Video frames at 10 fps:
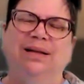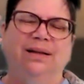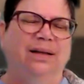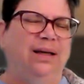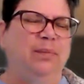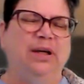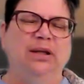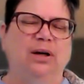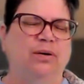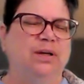Leave me
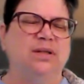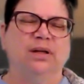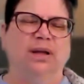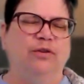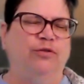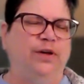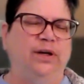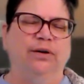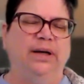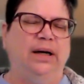alone until I
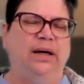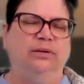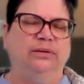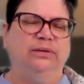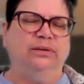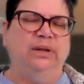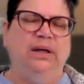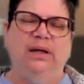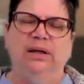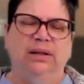figure it out.
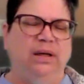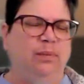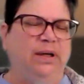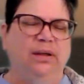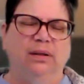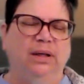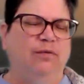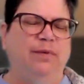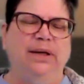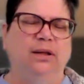Leave me,
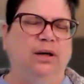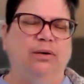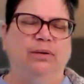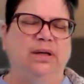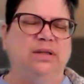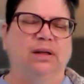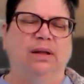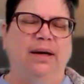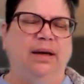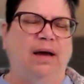leave me alone until
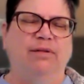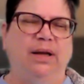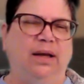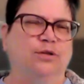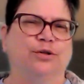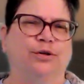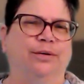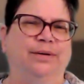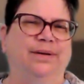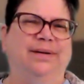I have an
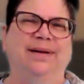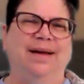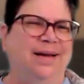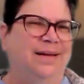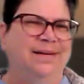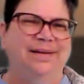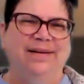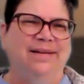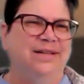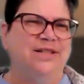answer.
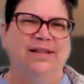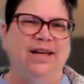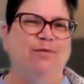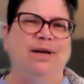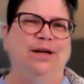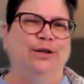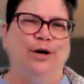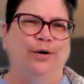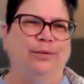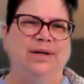Just leave me
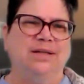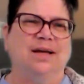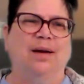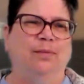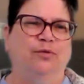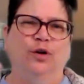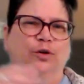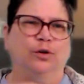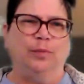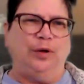alone because I'm
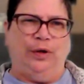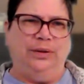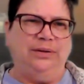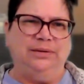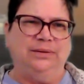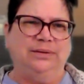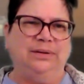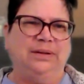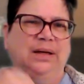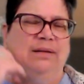vulnerable.
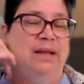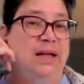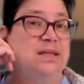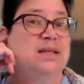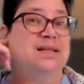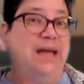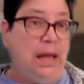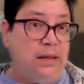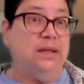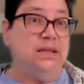That's the
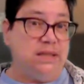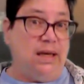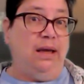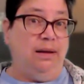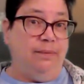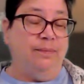tendency.